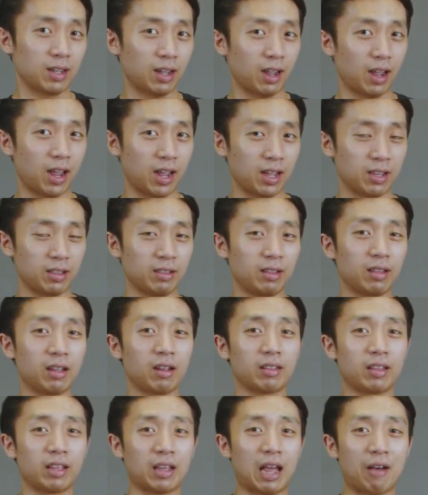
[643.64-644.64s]
and
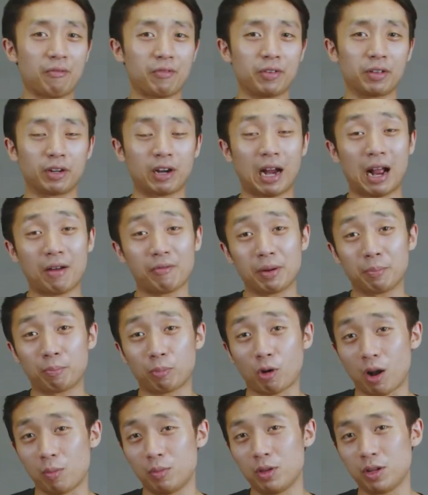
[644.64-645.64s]
they're having
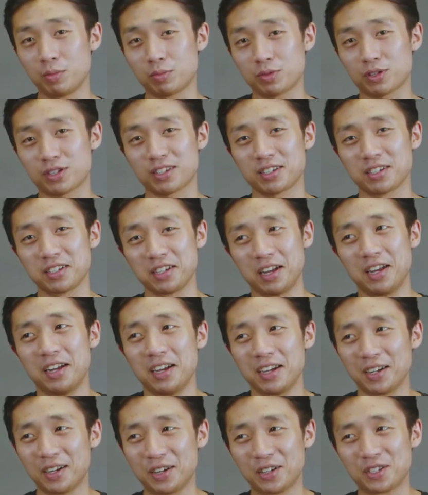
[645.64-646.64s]
problems
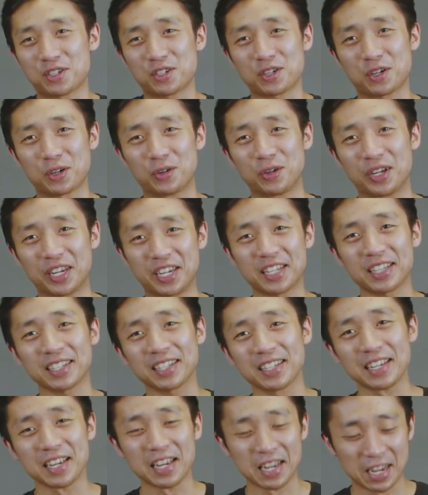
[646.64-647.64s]
unscrewing it.
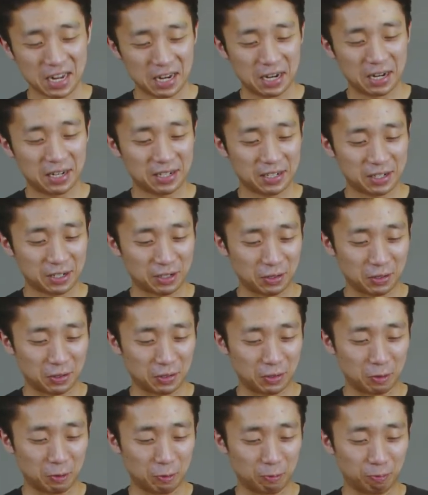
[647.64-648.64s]

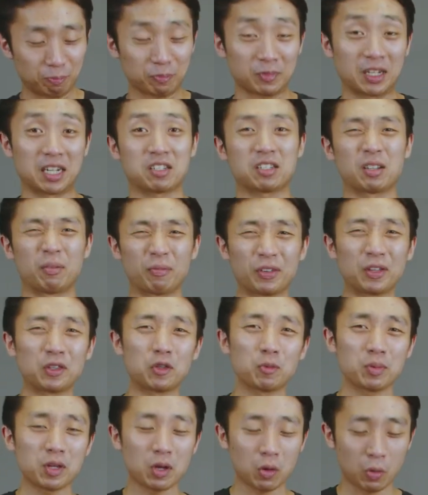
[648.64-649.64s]
So that's something
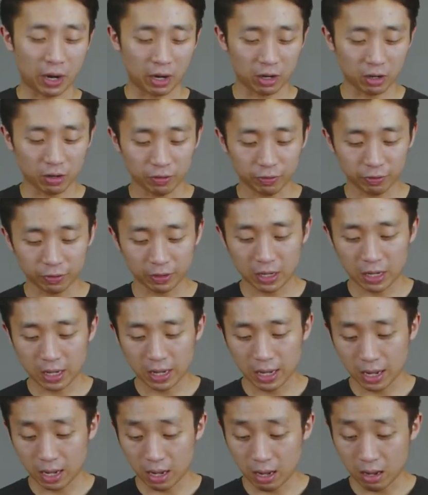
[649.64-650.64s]
to be aware of.
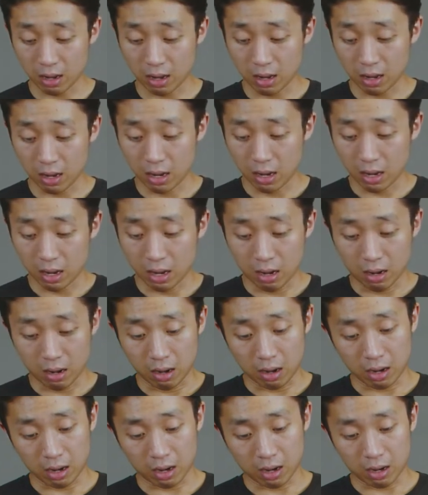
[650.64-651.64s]

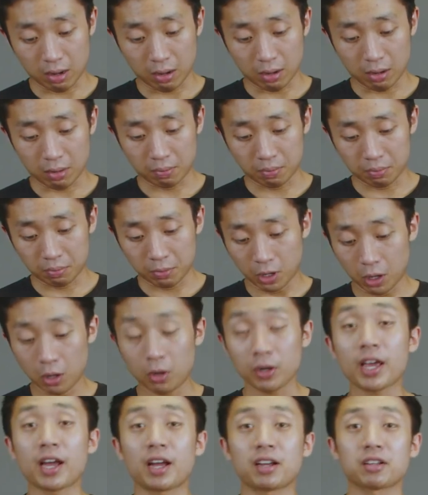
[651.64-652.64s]

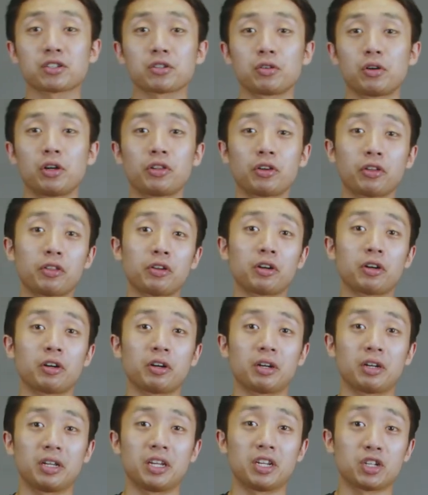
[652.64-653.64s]
Oh yeah, so
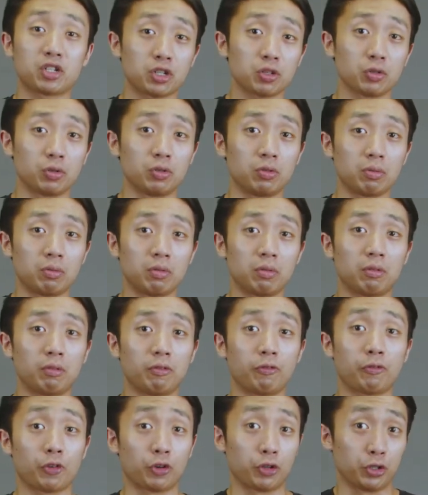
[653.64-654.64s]
another issue
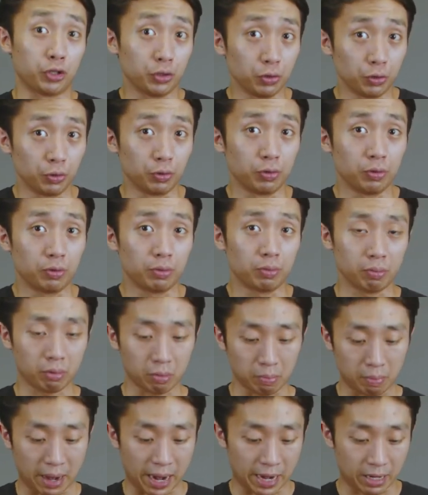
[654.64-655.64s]
for you
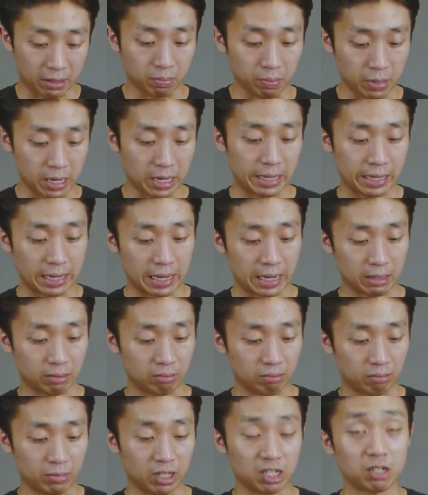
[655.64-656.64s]
might be
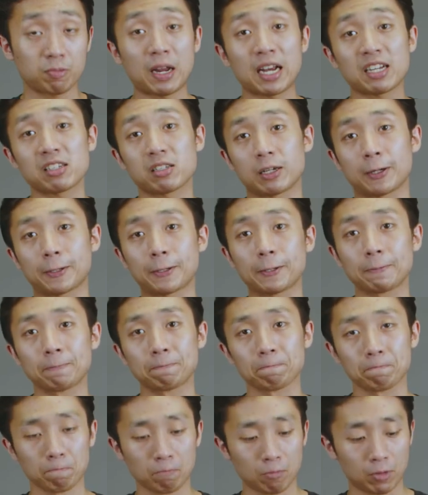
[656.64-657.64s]
that it's plastic.
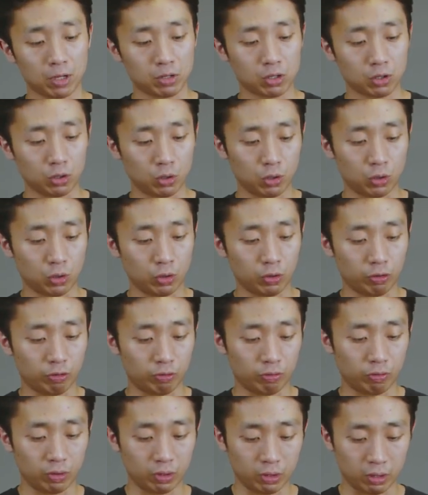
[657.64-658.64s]
So
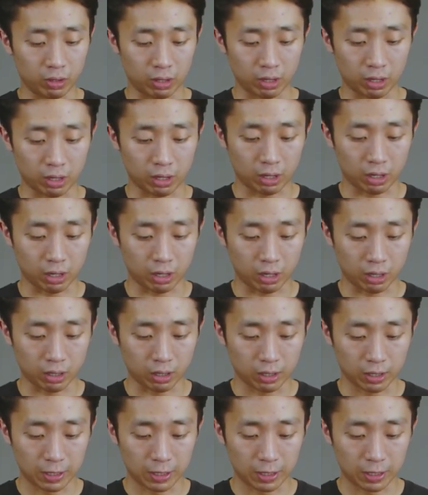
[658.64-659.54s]
the